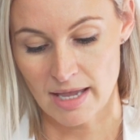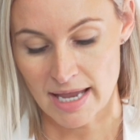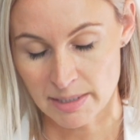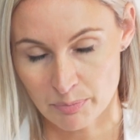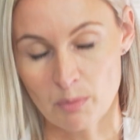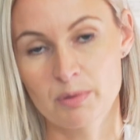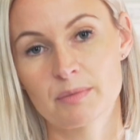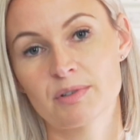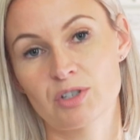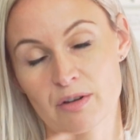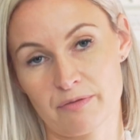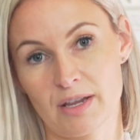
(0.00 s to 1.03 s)
Any
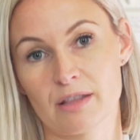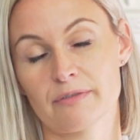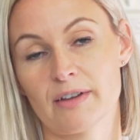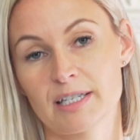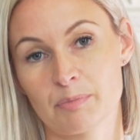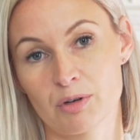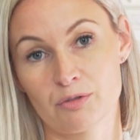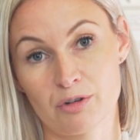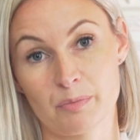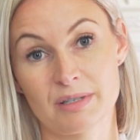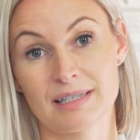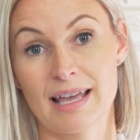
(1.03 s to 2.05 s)
problems, don't forget the Facebook
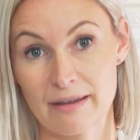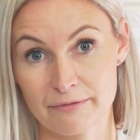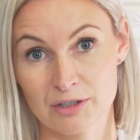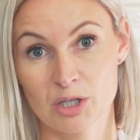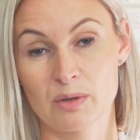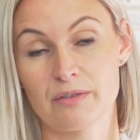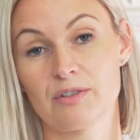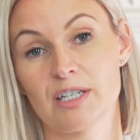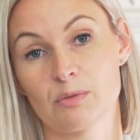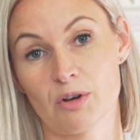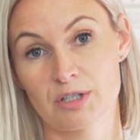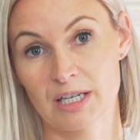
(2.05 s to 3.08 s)
group is there for you if you
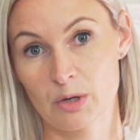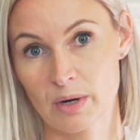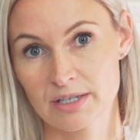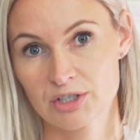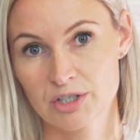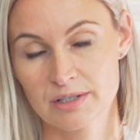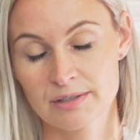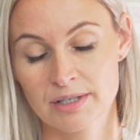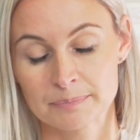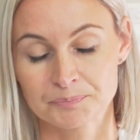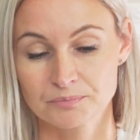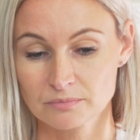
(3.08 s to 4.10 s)
need to ask any
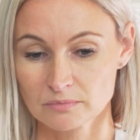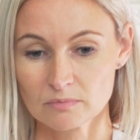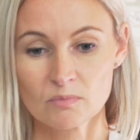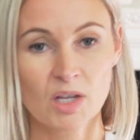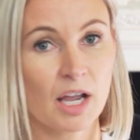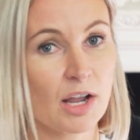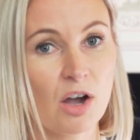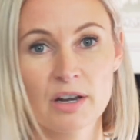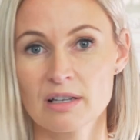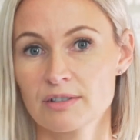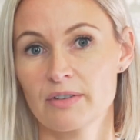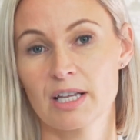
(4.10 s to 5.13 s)
questions. I can't
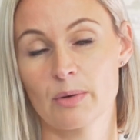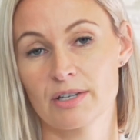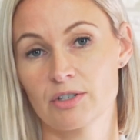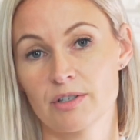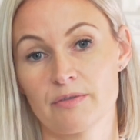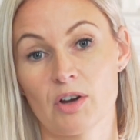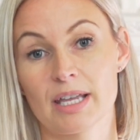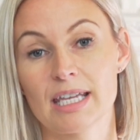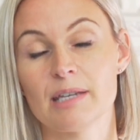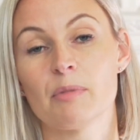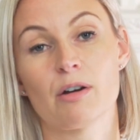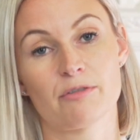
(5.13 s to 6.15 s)
answer any questions via
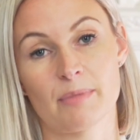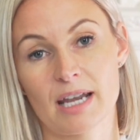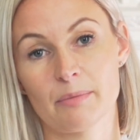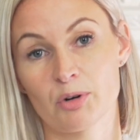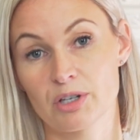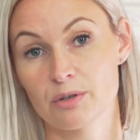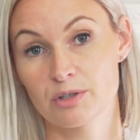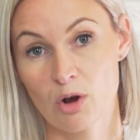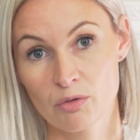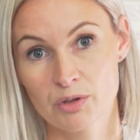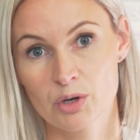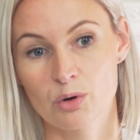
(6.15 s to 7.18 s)
email from anybody who's
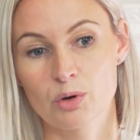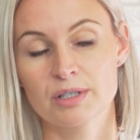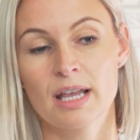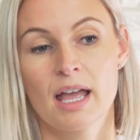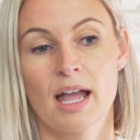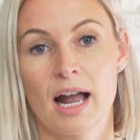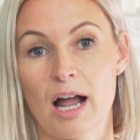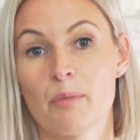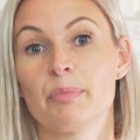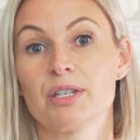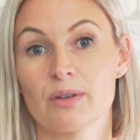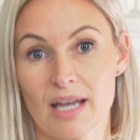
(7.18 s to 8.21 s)
on the course,
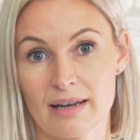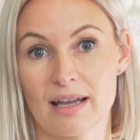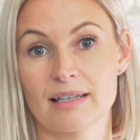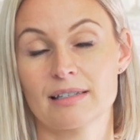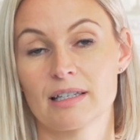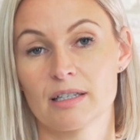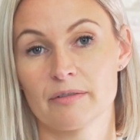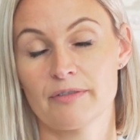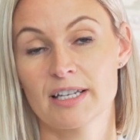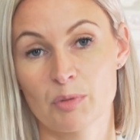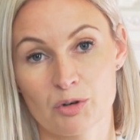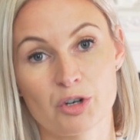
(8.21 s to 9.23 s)
but you can ask in the
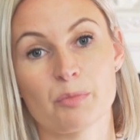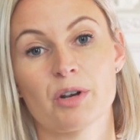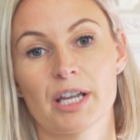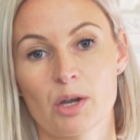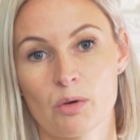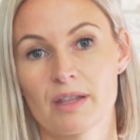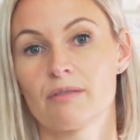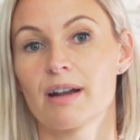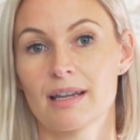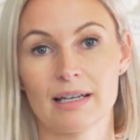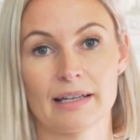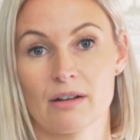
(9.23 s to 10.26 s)
Facebook group, and I go on there
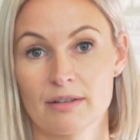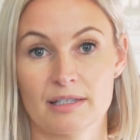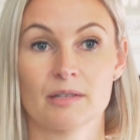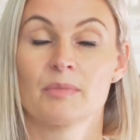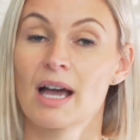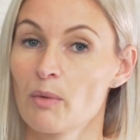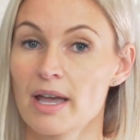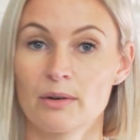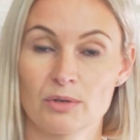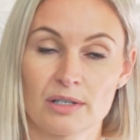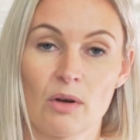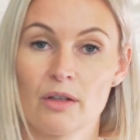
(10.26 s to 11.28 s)
regularly and answer them that way,
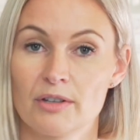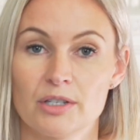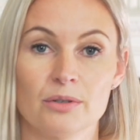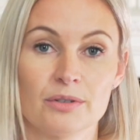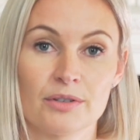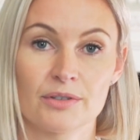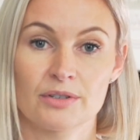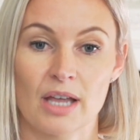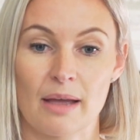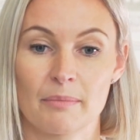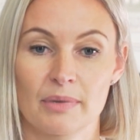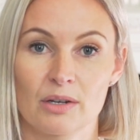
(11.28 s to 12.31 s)
and also other users
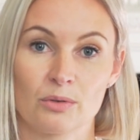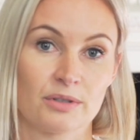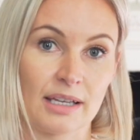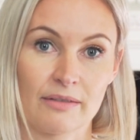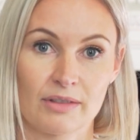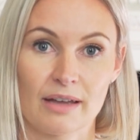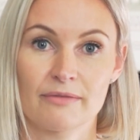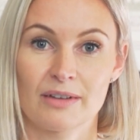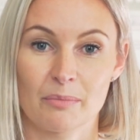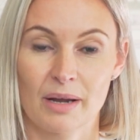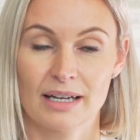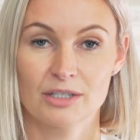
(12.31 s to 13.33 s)
can also give their
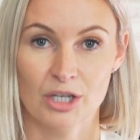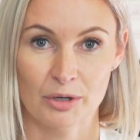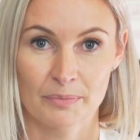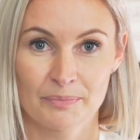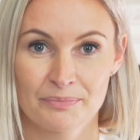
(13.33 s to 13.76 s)
feedback too.